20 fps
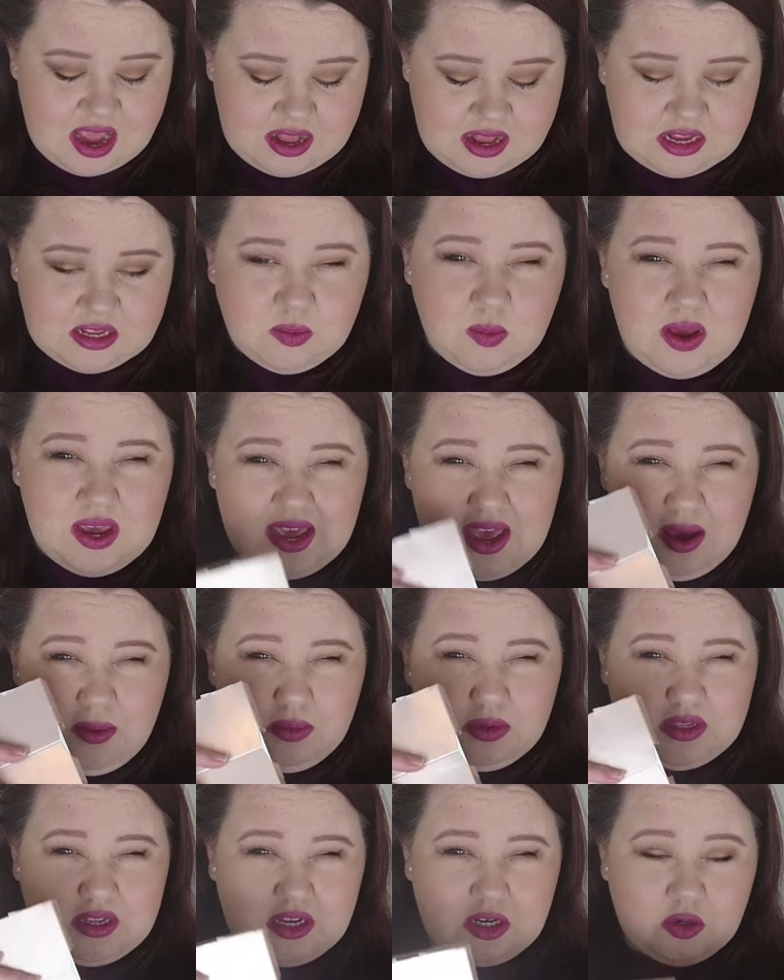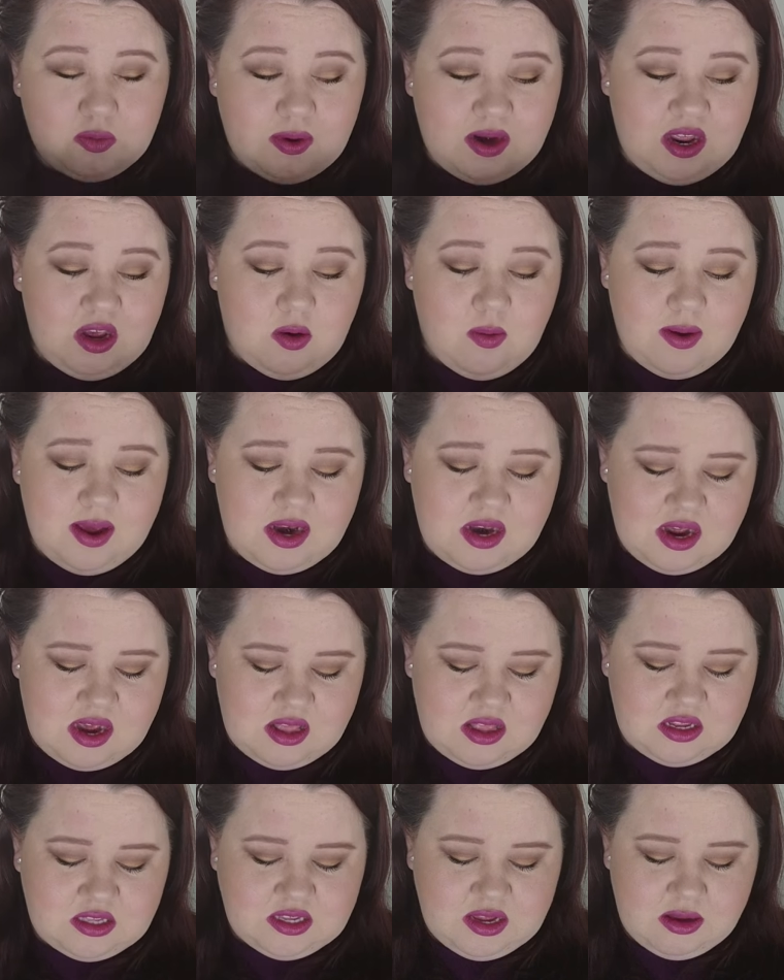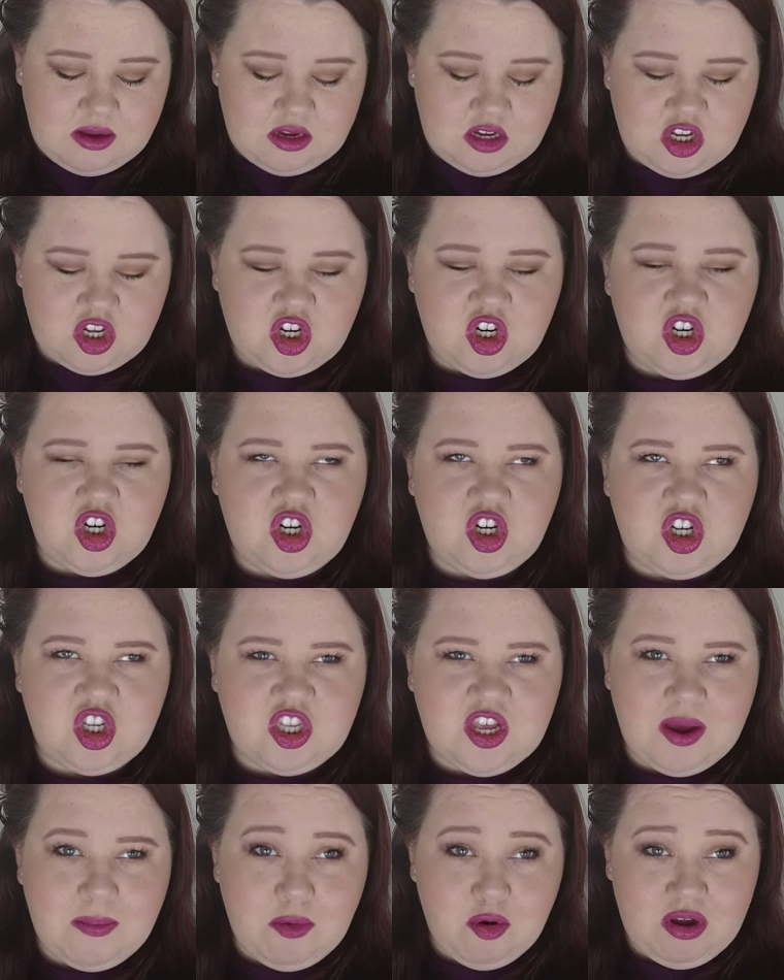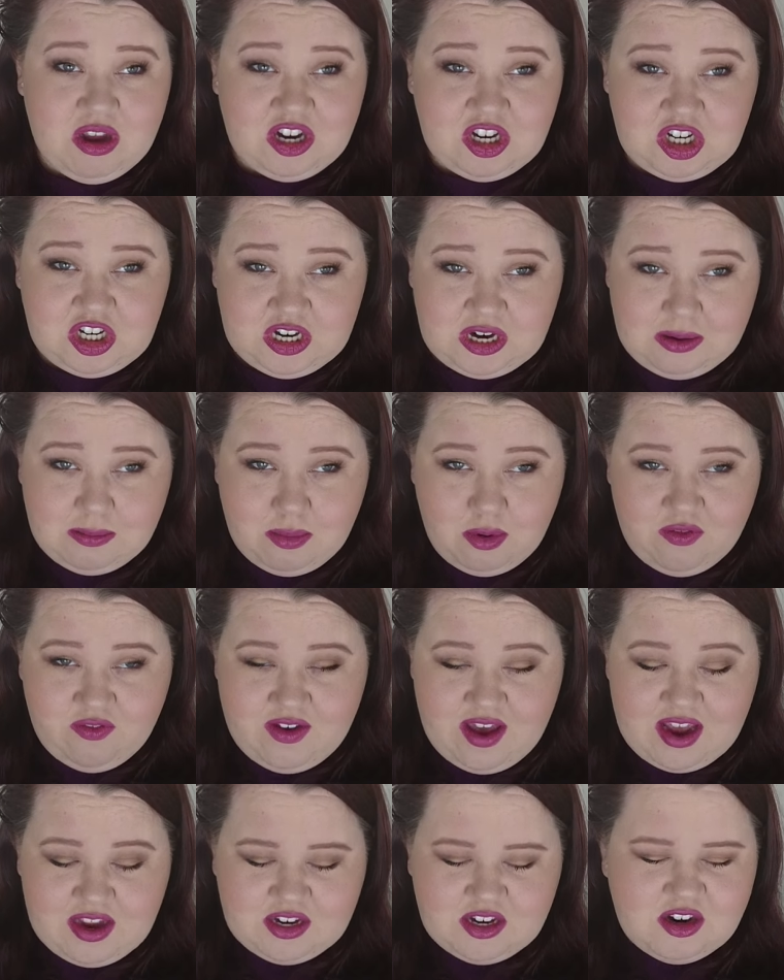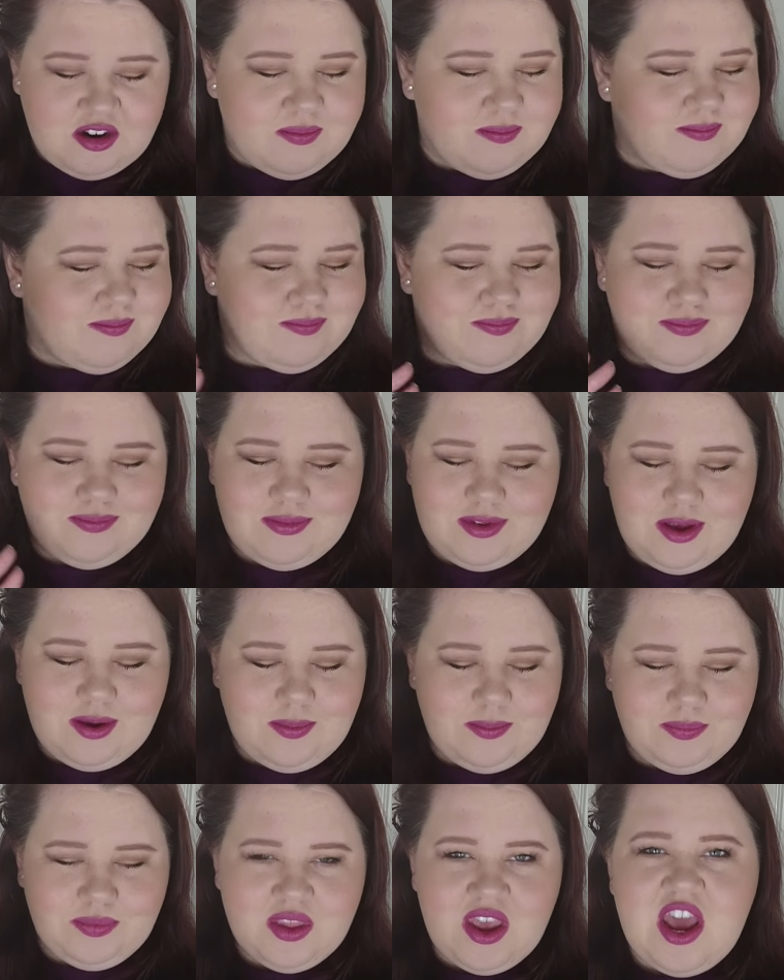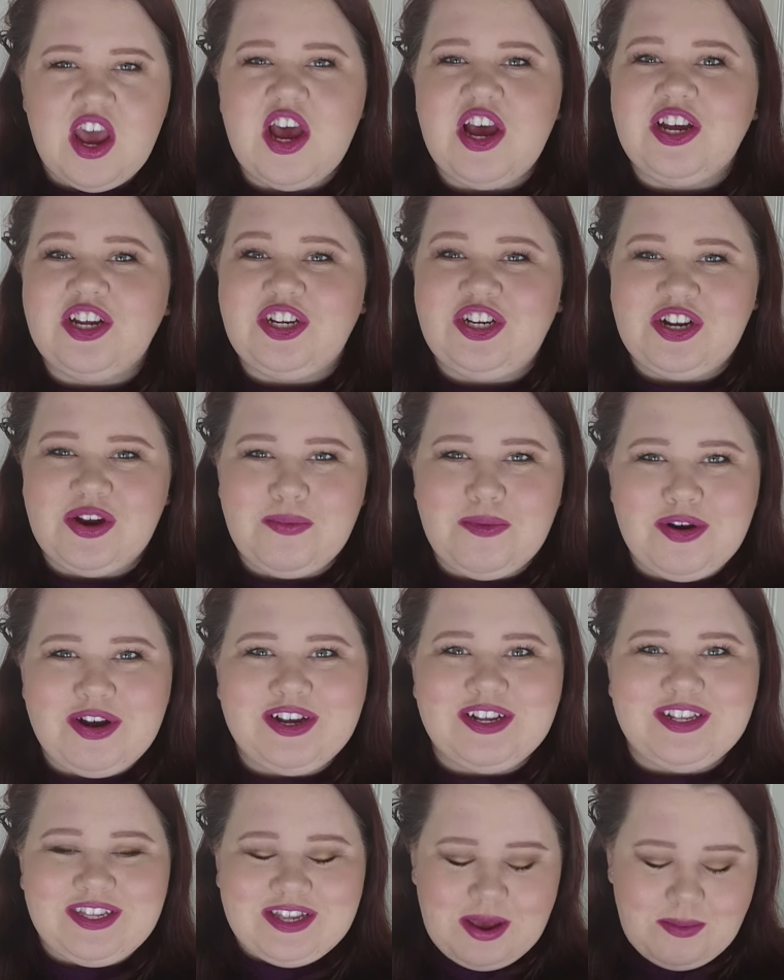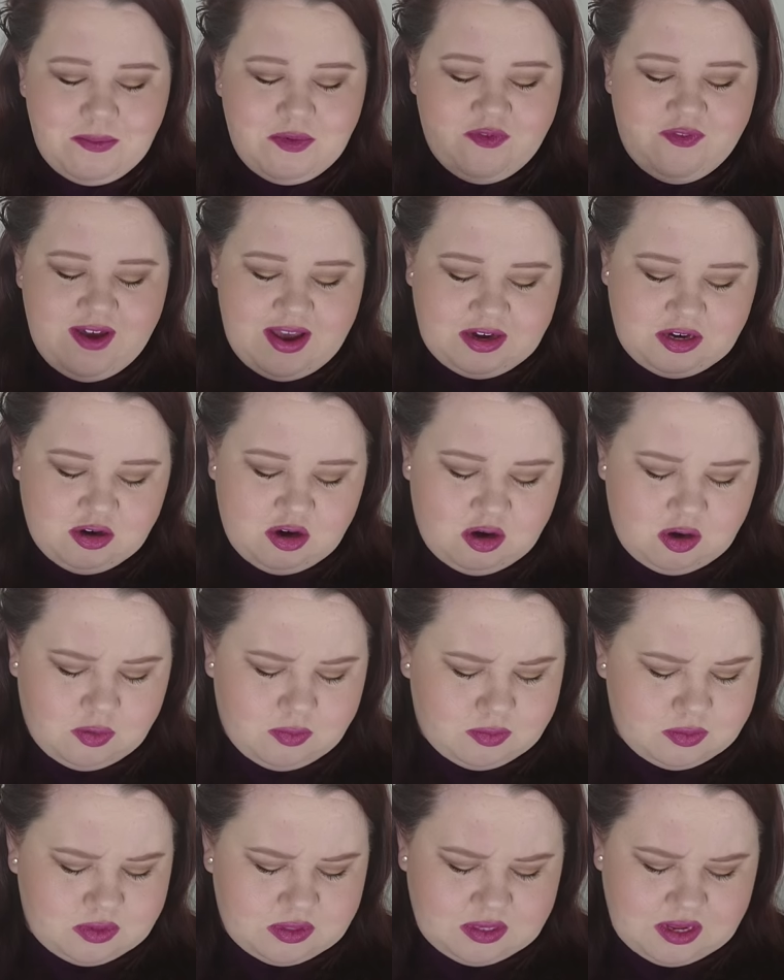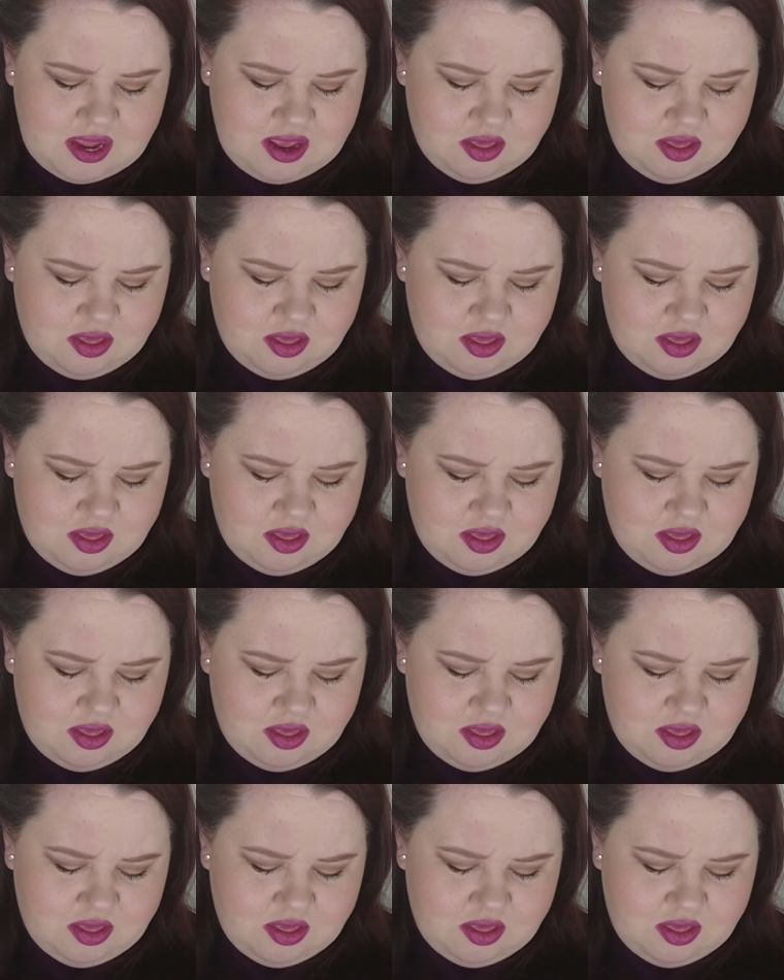and this wee kit was like 20 quid and the skin Shimmering Shin Perfector? No. Shimmering Skin Perfector alone's